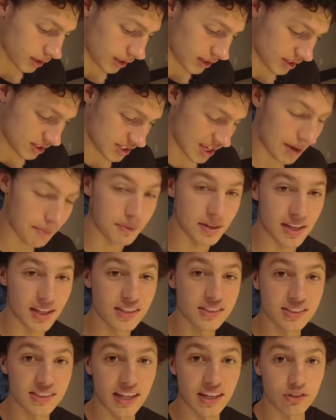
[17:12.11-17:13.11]
the salmon
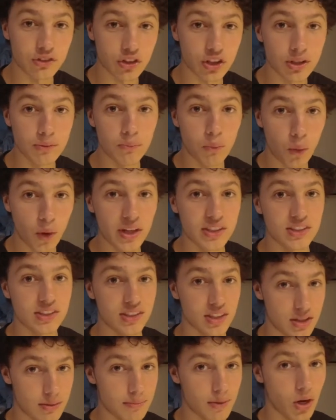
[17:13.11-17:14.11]
did stay really moist
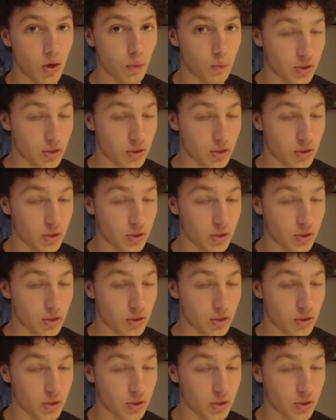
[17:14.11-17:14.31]
in the middle,